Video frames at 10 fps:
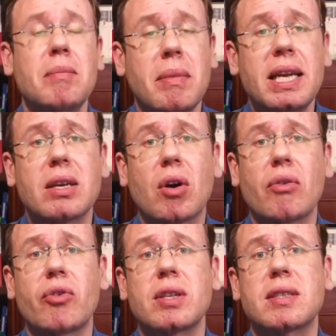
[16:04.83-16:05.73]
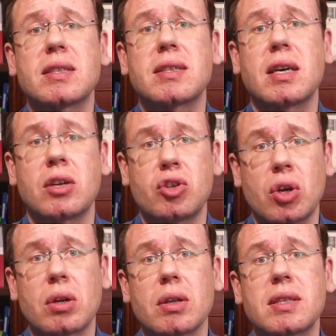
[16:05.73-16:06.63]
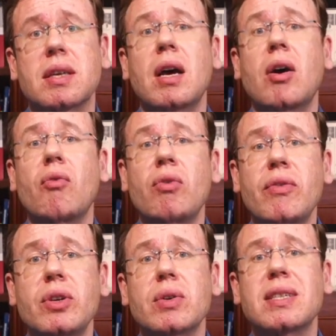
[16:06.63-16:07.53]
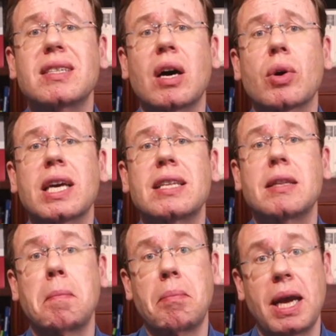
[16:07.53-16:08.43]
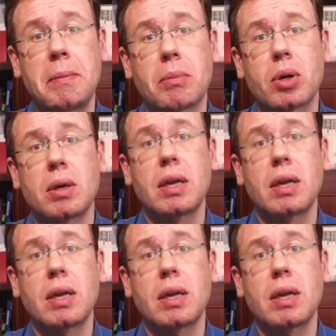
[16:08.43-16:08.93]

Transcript: In many conferences and journals, reviewers now get the paper